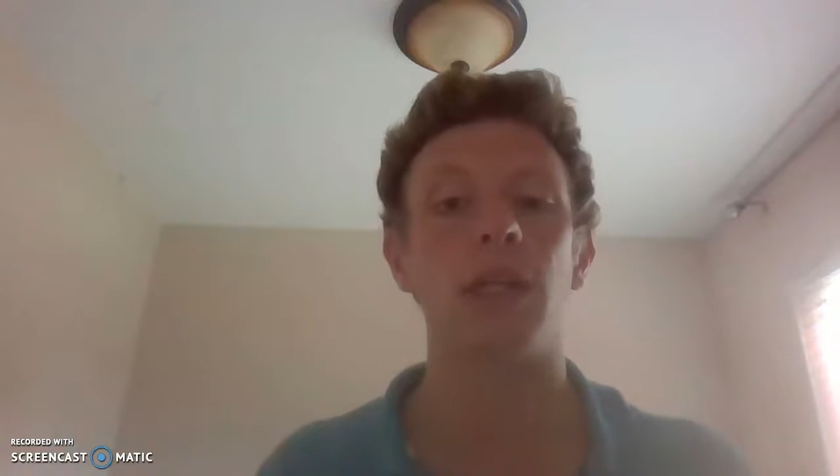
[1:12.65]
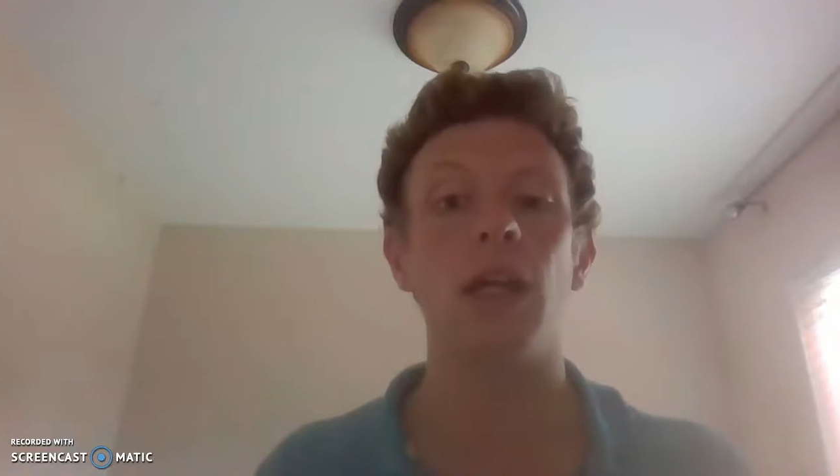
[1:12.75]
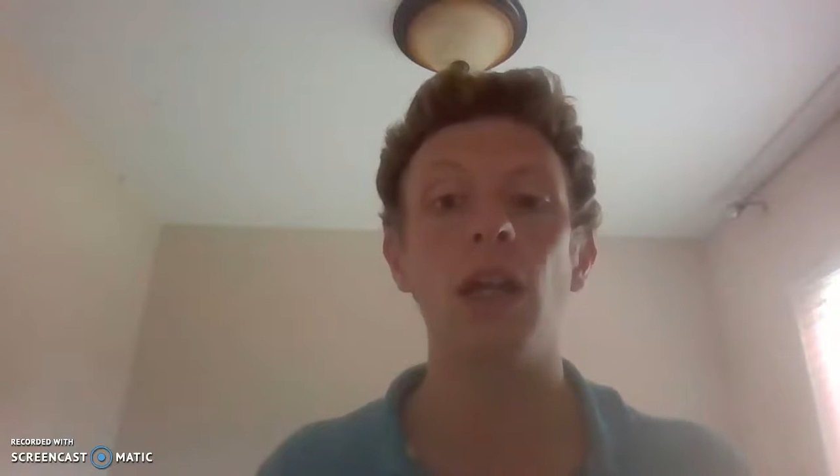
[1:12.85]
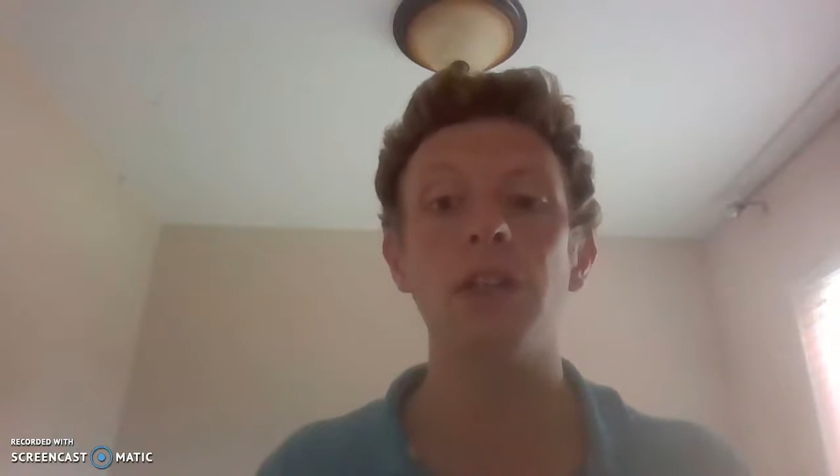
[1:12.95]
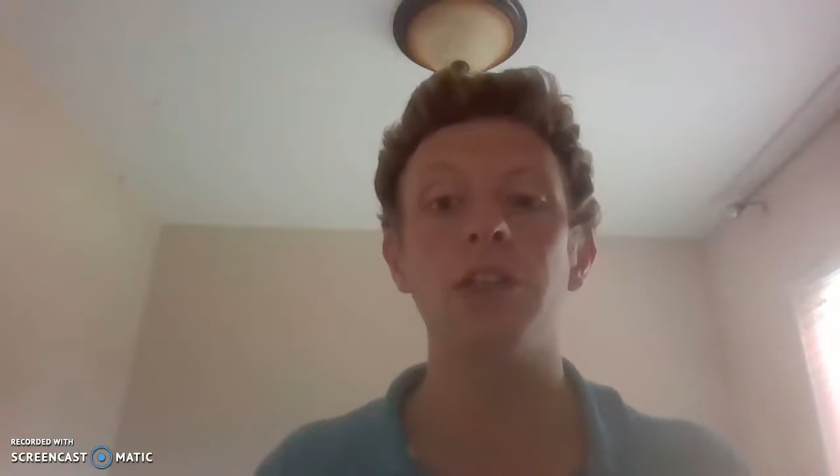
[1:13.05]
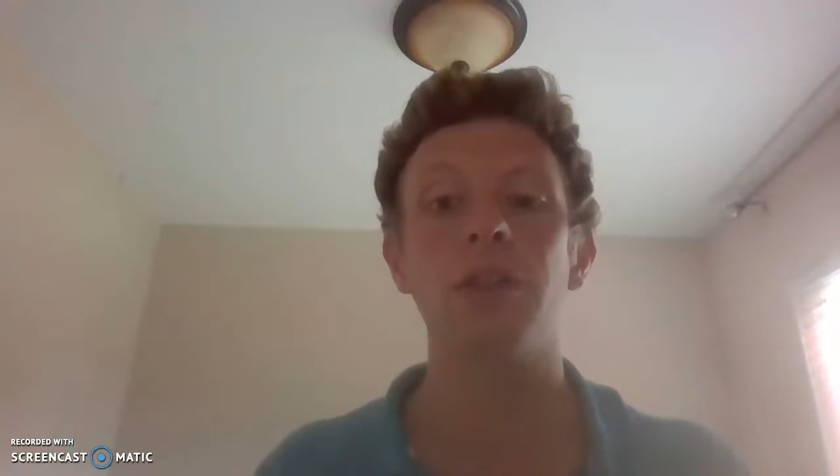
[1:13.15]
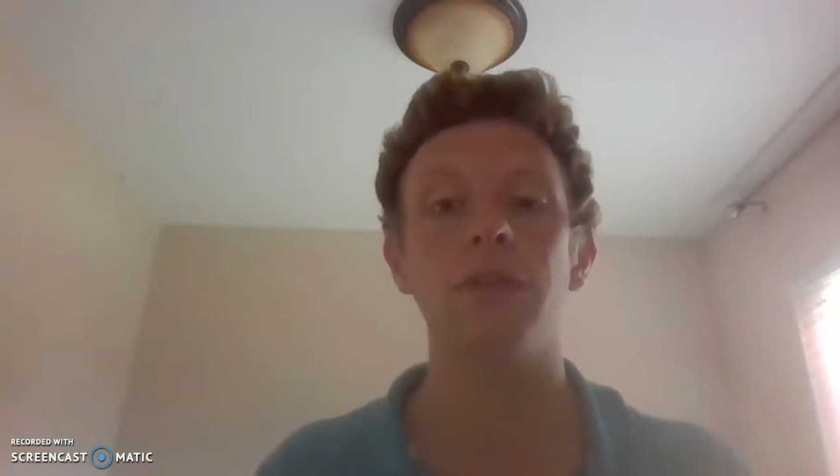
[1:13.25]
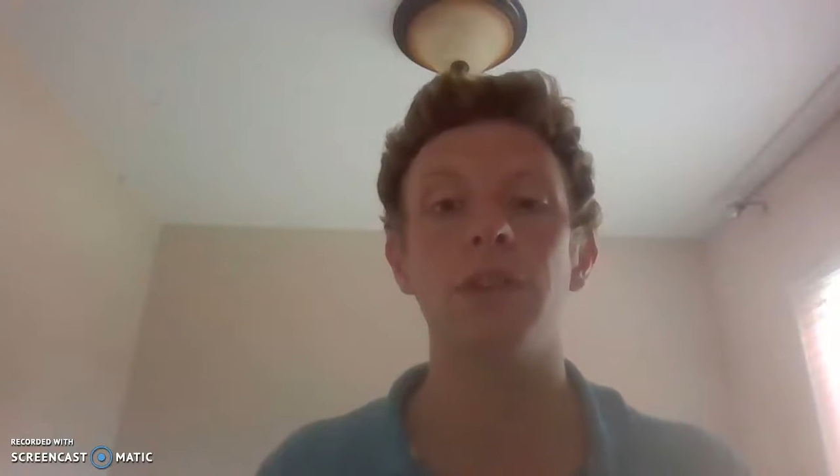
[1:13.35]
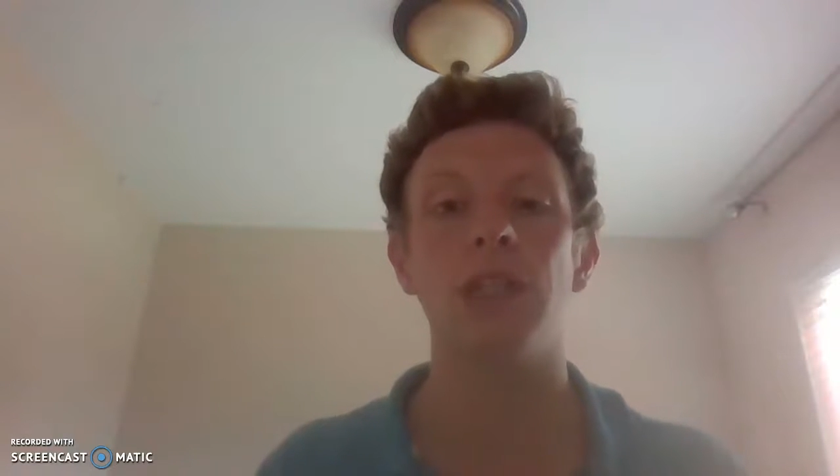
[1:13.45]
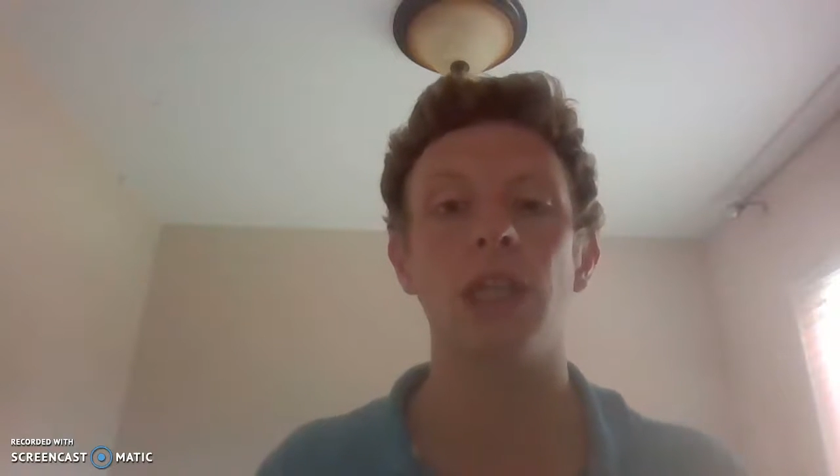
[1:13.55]
culture
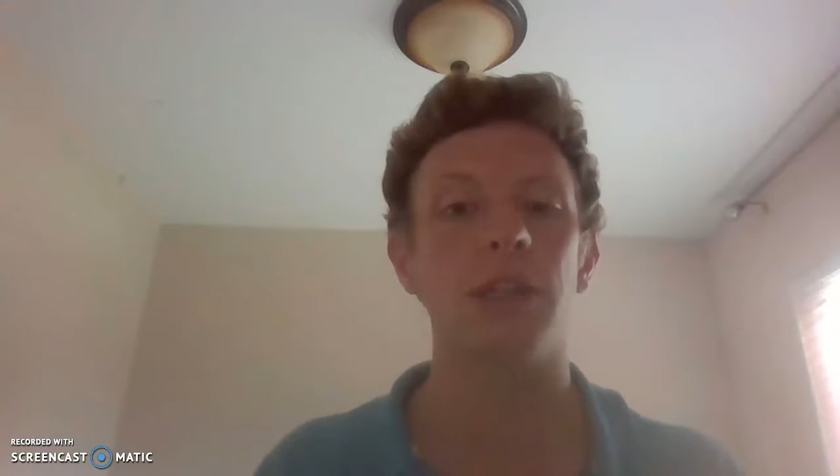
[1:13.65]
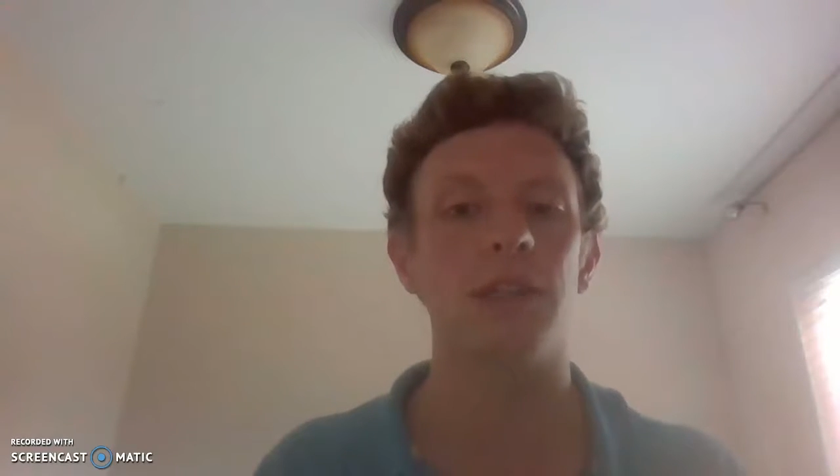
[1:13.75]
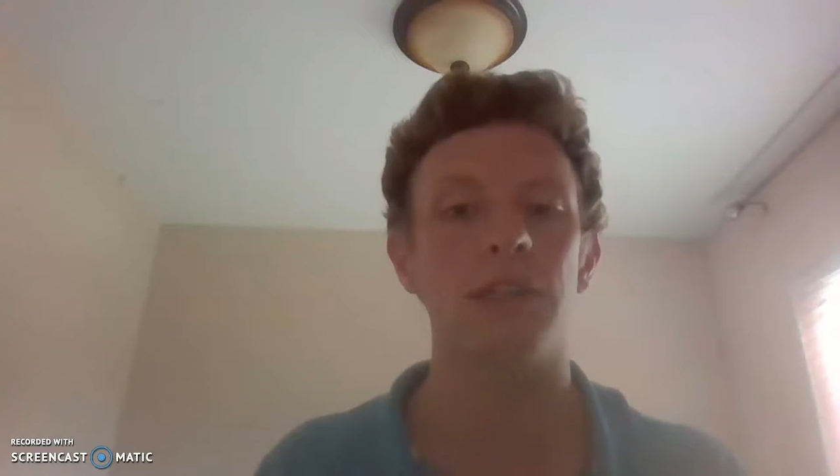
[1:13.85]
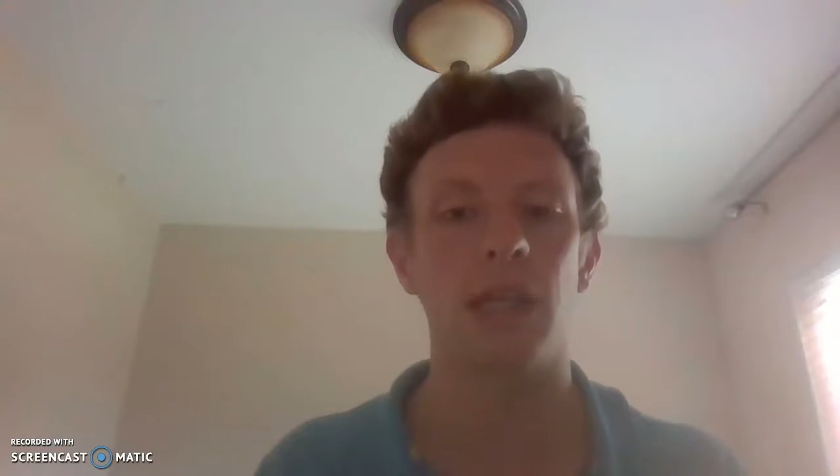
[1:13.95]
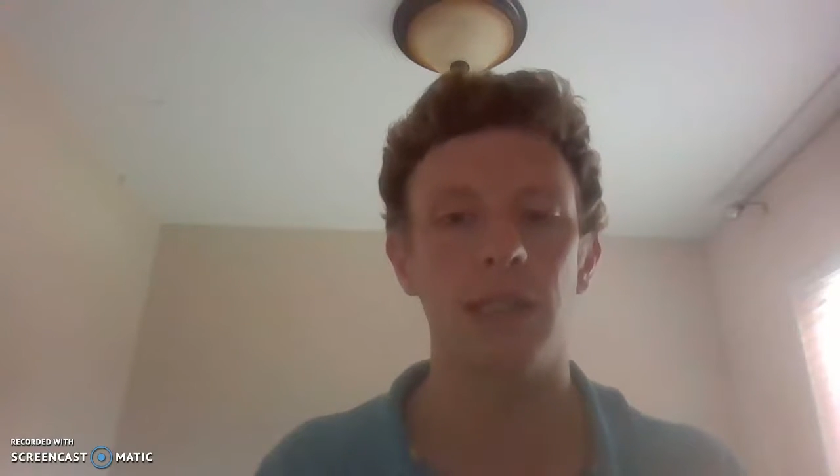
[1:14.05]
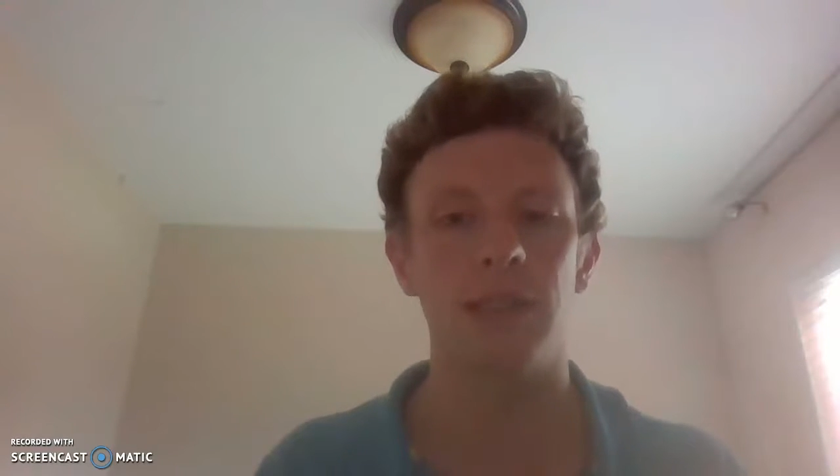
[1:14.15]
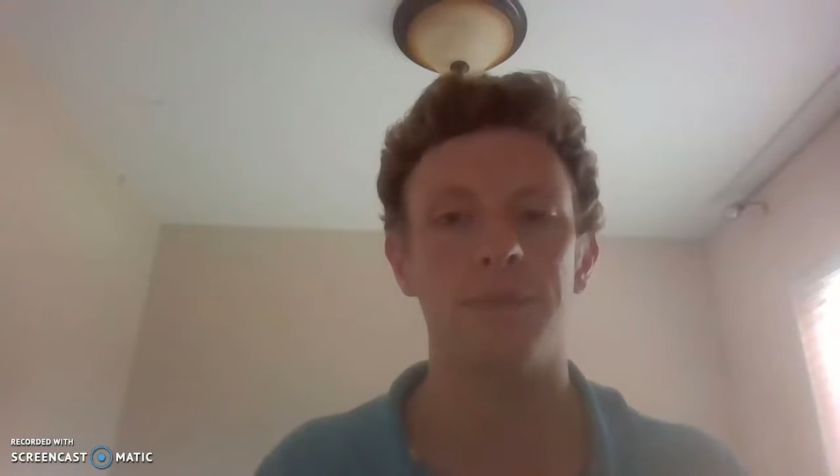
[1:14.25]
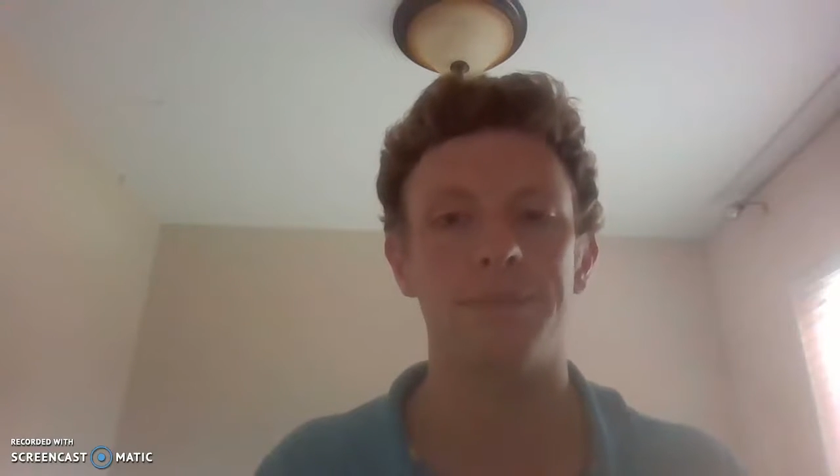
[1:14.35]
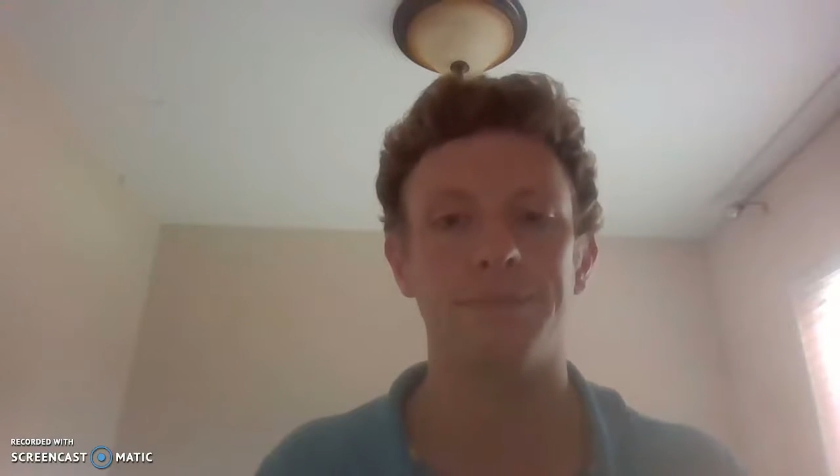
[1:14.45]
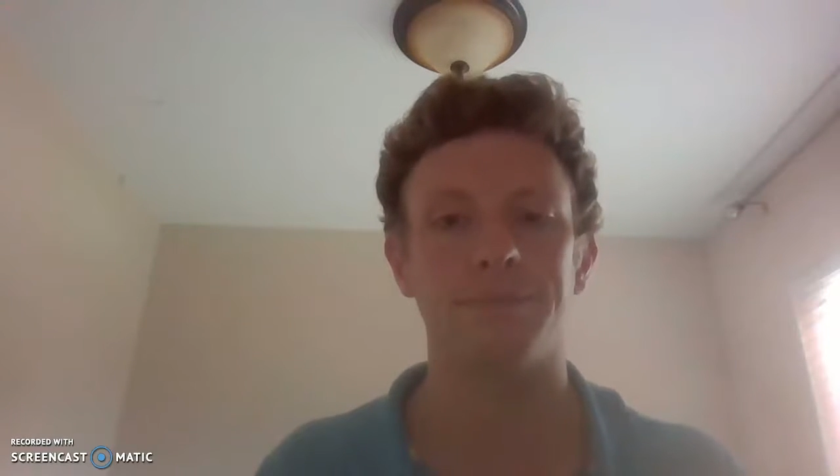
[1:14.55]
of the southern
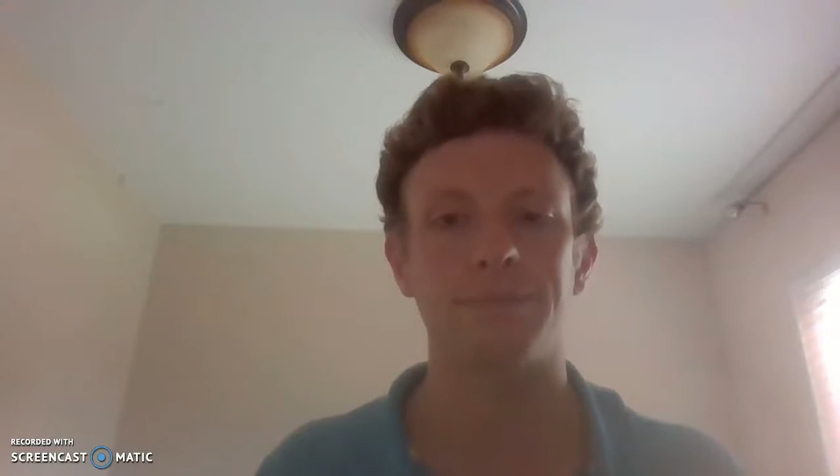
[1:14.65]
states,